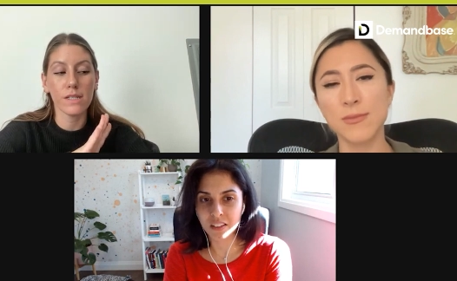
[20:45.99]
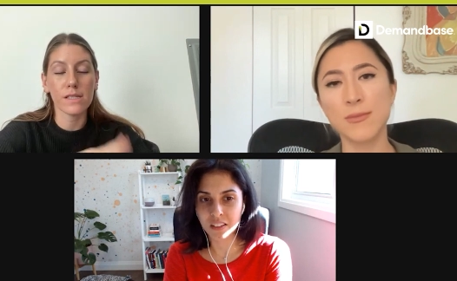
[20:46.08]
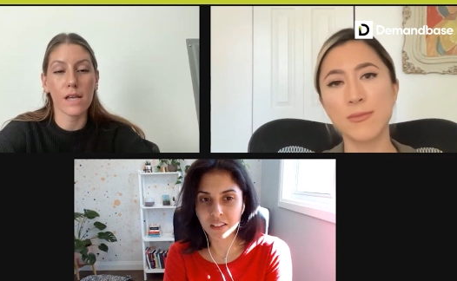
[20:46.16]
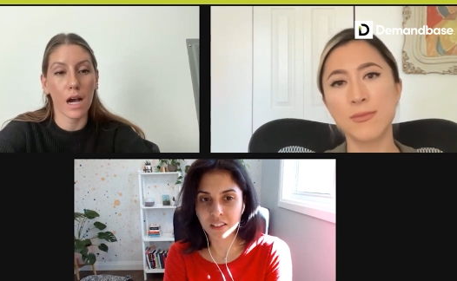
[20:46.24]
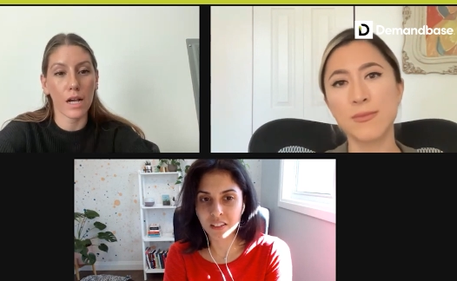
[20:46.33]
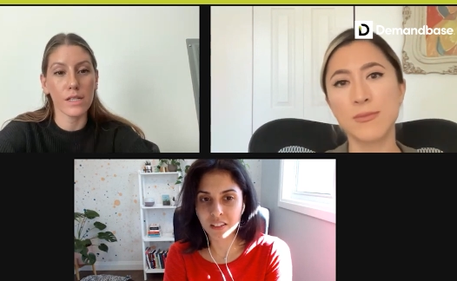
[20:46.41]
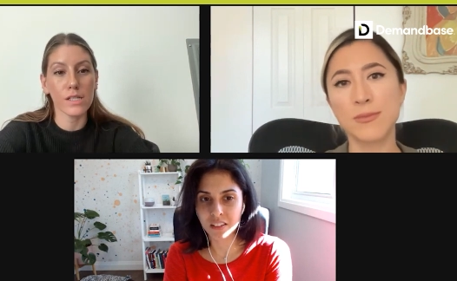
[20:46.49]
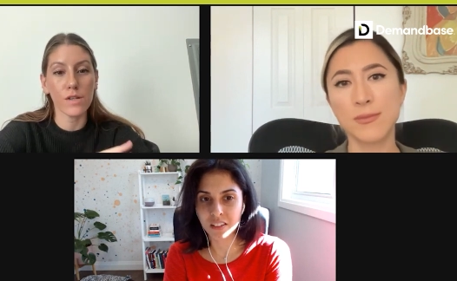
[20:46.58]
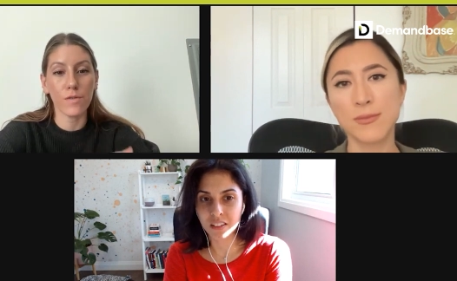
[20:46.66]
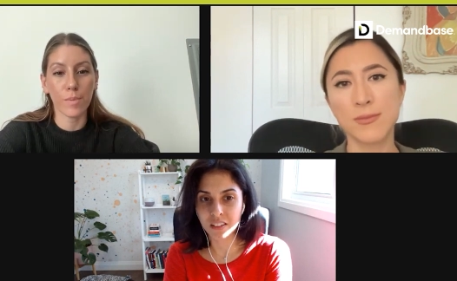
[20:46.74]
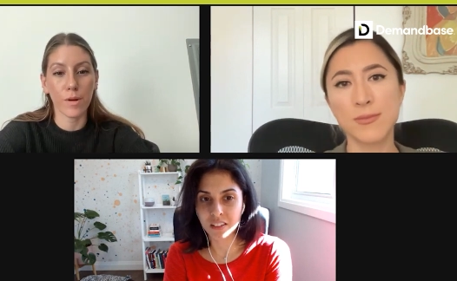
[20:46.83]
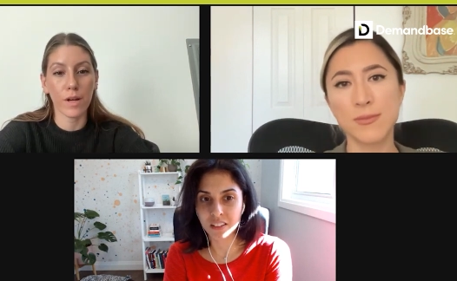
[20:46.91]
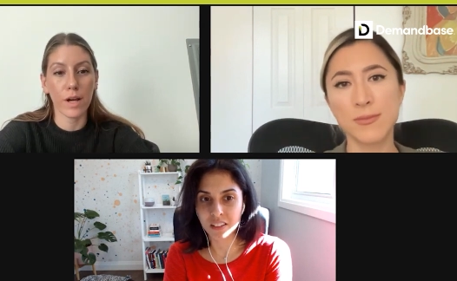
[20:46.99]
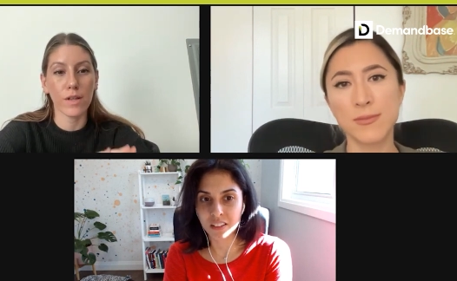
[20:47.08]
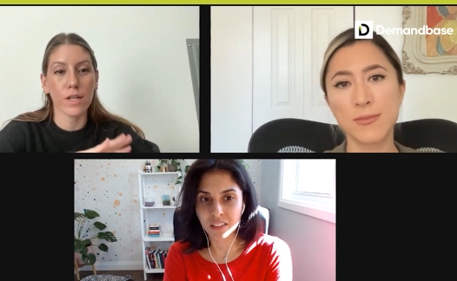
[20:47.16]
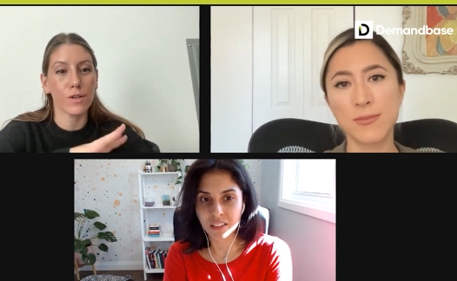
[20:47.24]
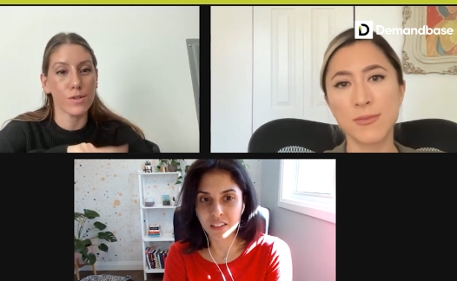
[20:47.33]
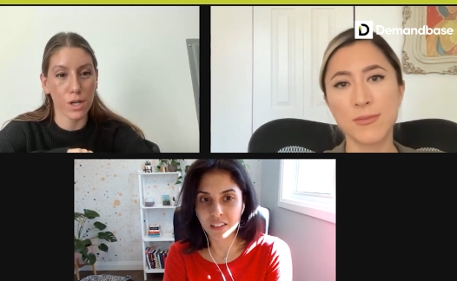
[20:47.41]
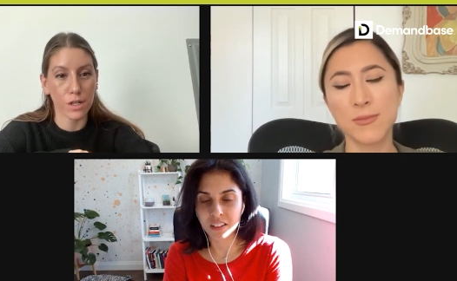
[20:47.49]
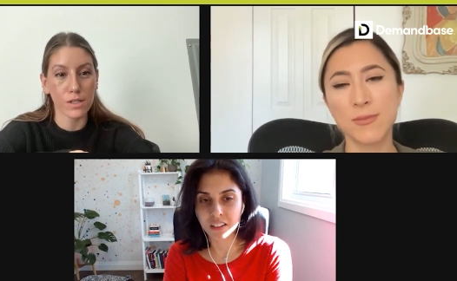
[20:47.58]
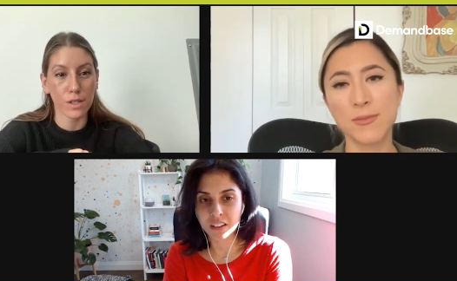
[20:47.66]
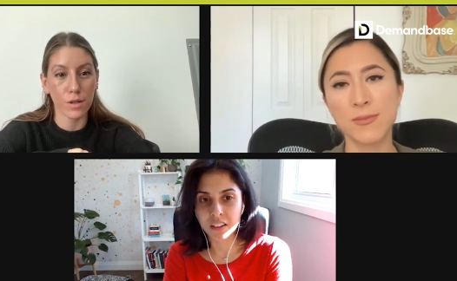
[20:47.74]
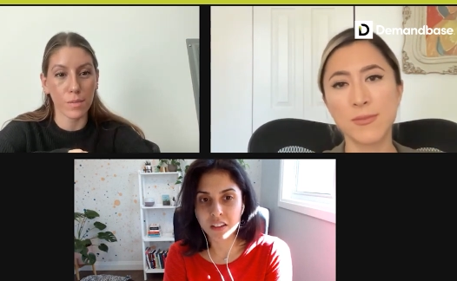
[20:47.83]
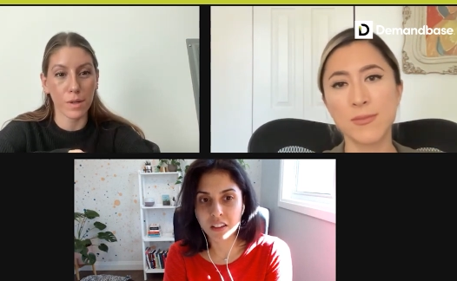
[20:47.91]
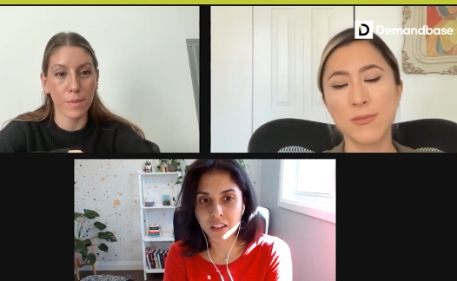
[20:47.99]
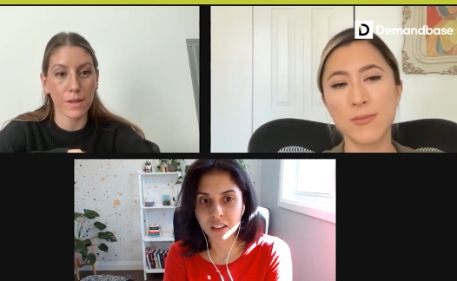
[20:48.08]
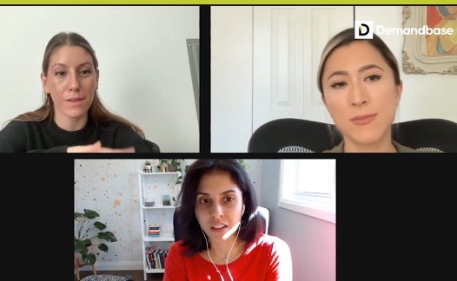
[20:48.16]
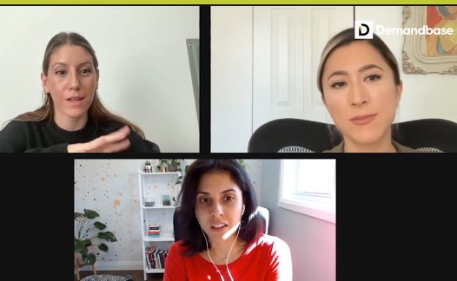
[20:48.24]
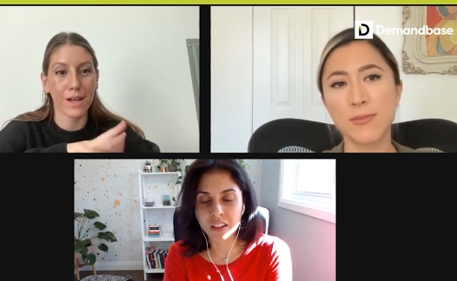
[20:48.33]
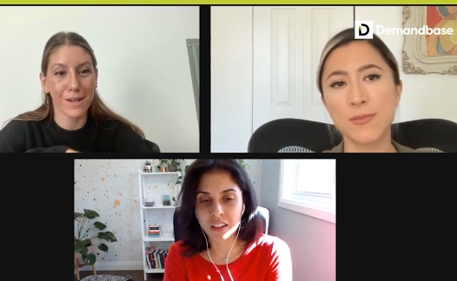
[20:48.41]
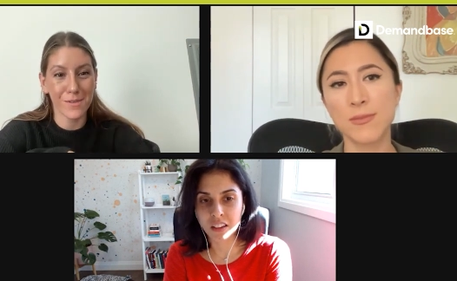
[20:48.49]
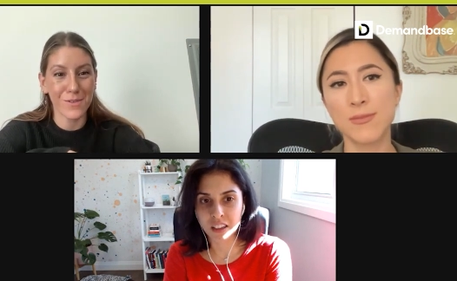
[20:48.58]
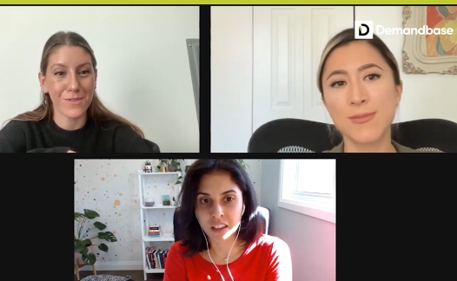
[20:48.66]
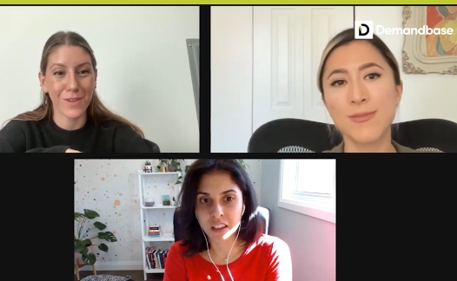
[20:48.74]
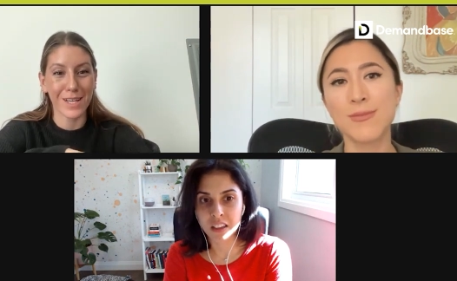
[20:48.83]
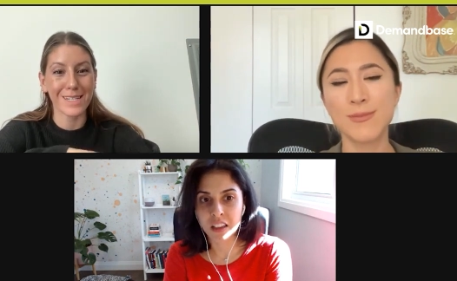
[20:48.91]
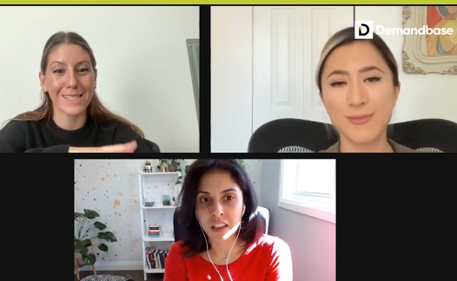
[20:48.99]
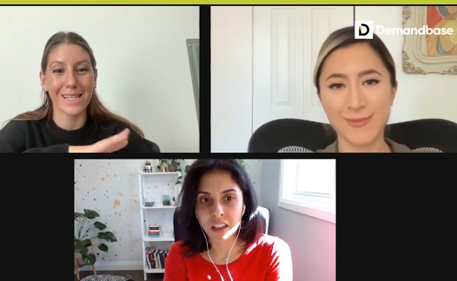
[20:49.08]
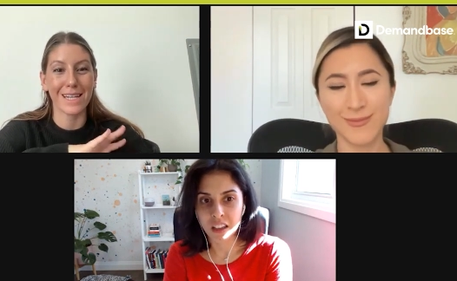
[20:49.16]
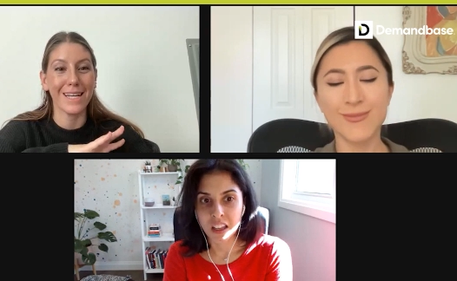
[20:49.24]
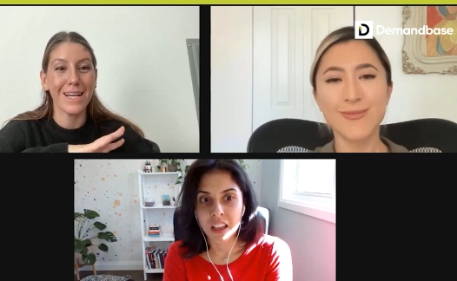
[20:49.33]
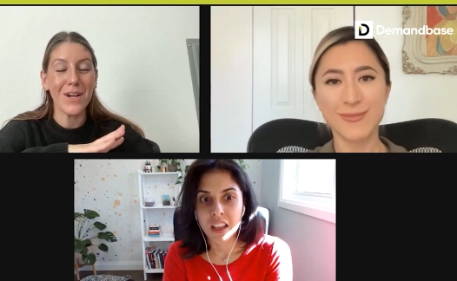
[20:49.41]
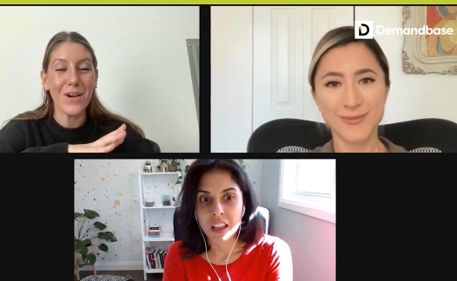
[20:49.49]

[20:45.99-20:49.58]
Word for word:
Speaker 1: signs of burnout? Like you talked a little bit about the honeymoon phase and